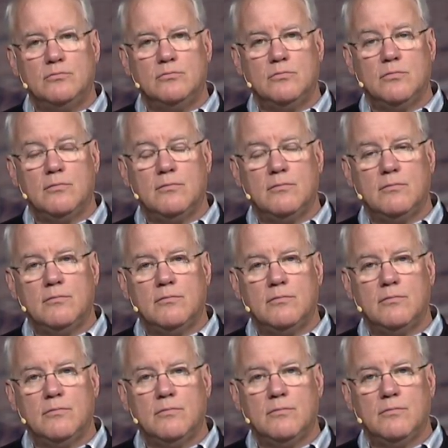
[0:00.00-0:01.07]

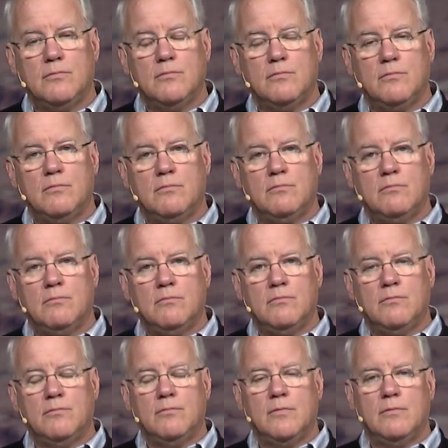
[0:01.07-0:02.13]

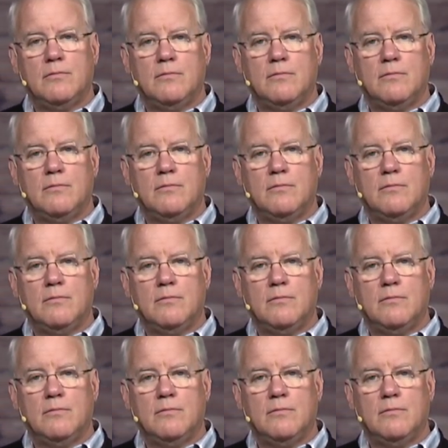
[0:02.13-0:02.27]
No one is speaking in this clip.